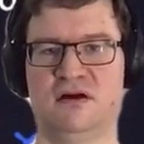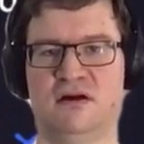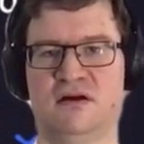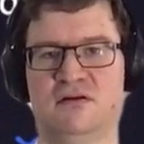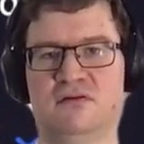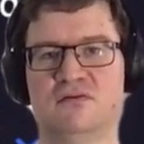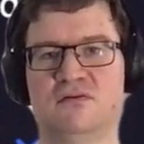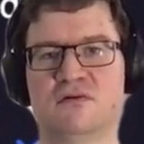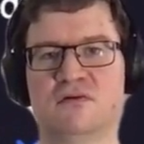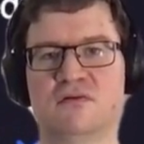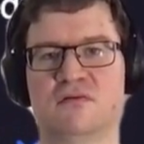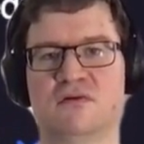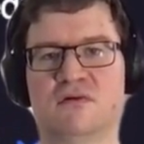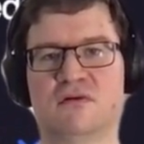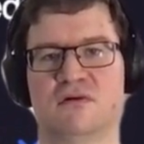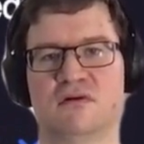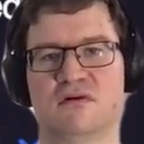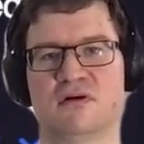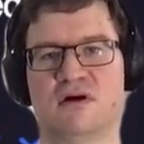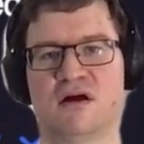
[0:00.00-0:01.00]
And
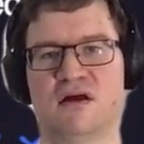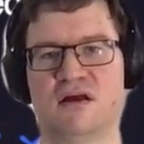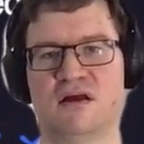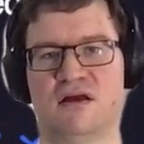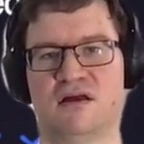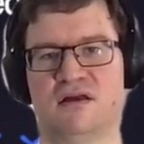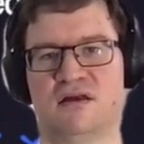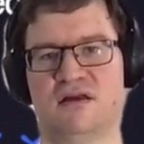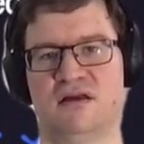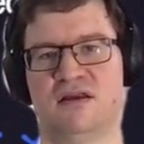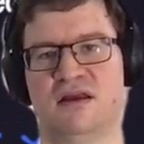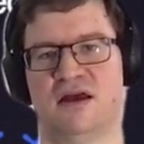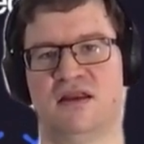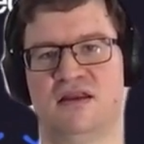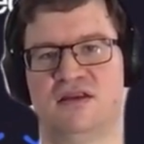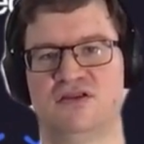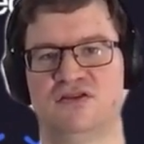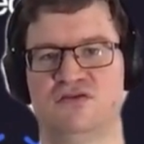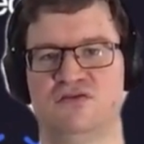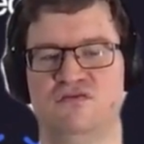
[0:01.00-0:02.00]
in
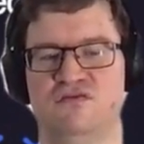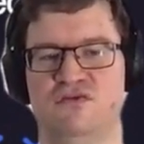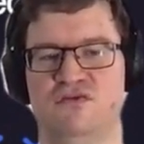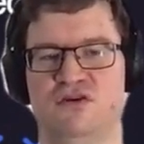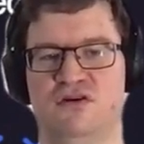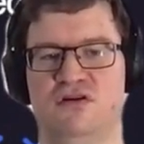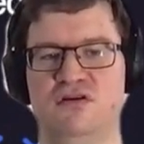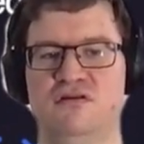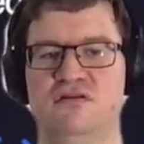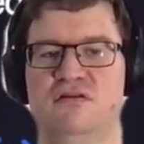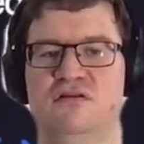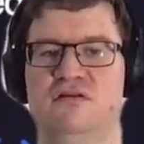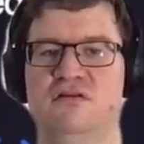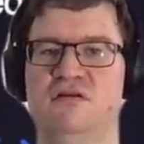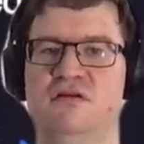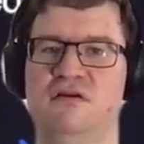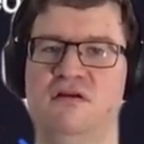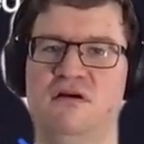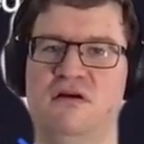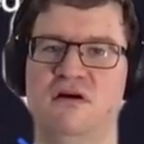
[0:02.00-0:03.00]
addition to work,
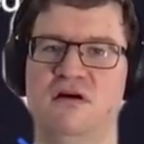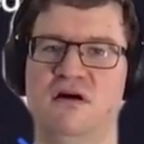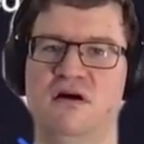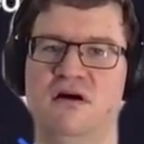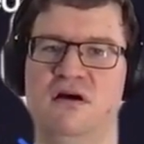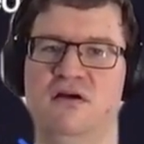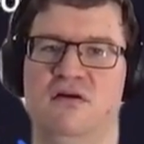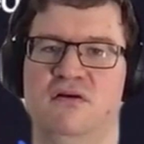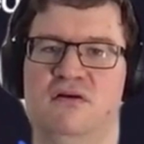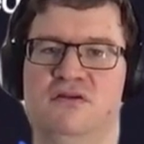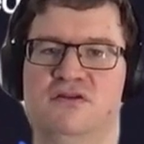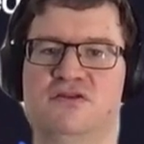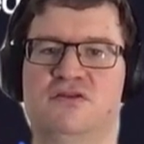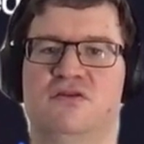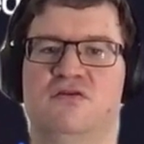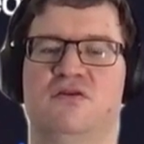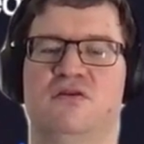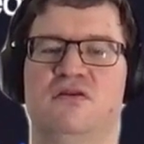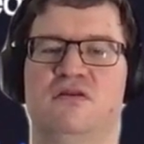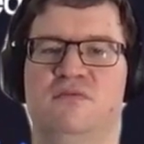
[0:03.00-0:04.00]
I
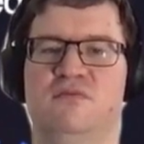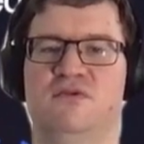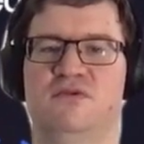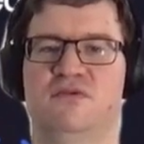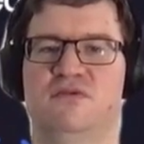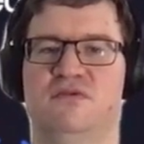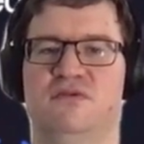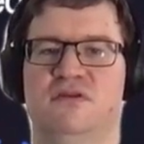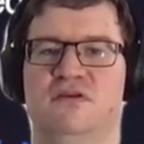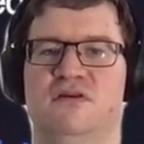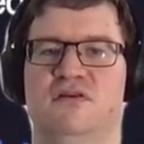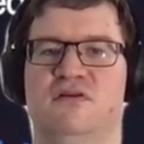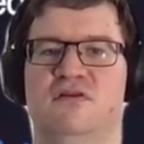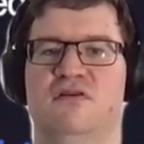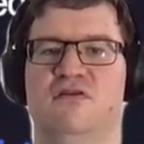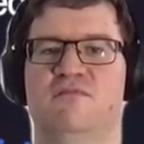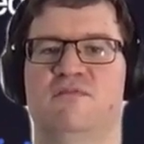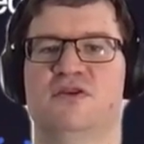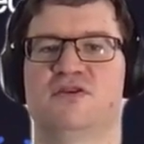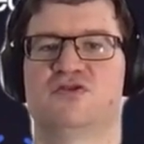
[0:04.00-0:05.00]
also contribute to
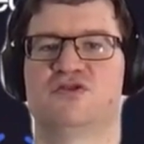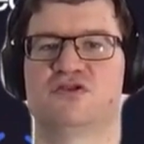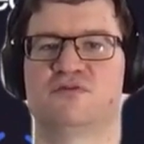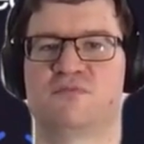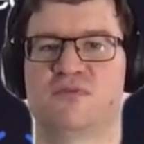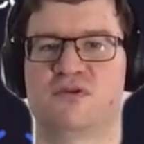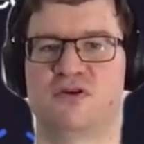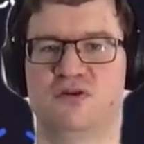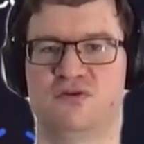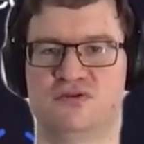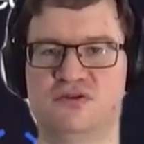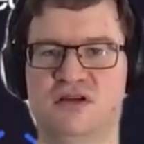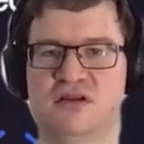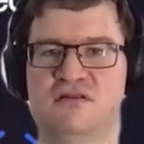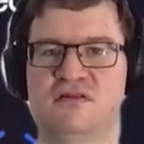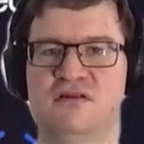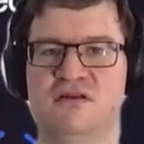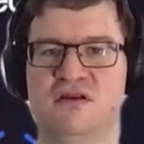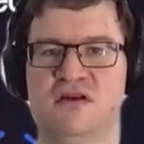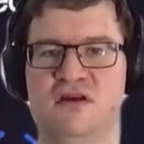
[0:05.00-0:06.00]
open source
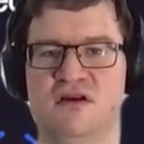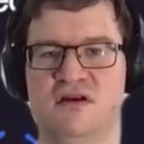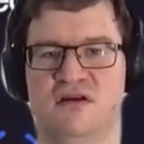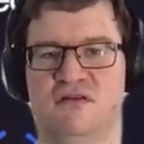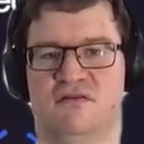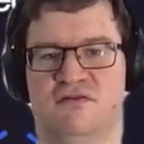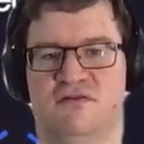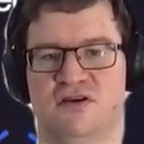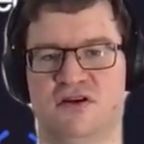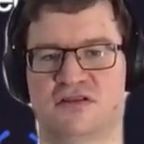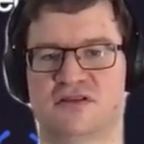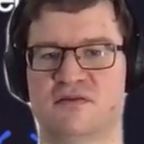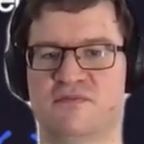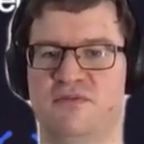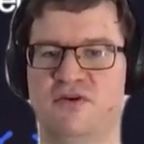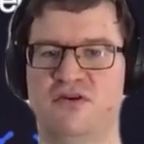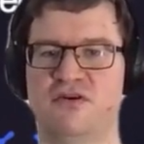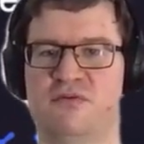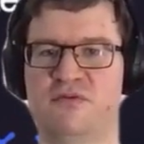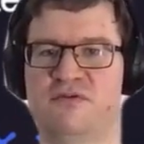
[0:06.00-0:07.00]
projects, for
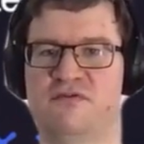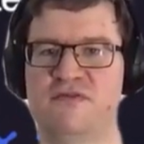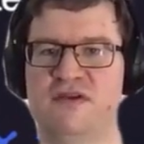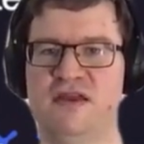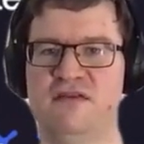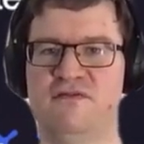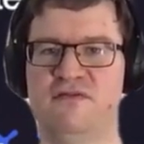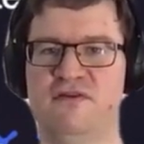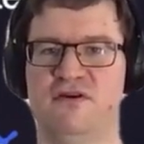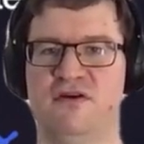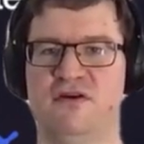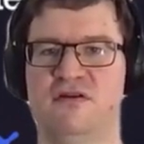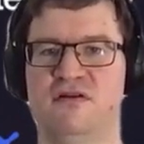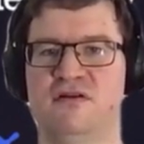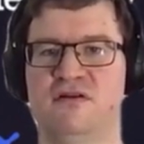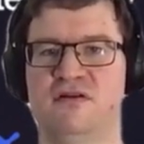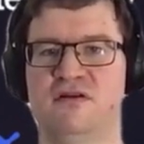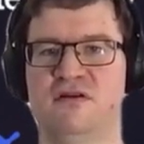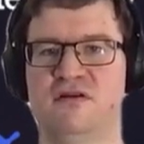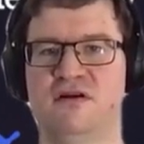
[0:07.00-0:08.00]
example, Robot
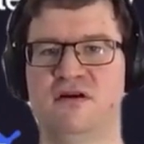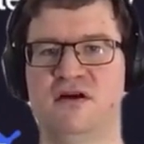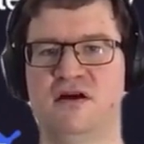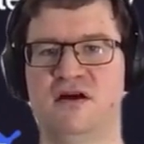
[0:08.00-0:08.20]
Framework,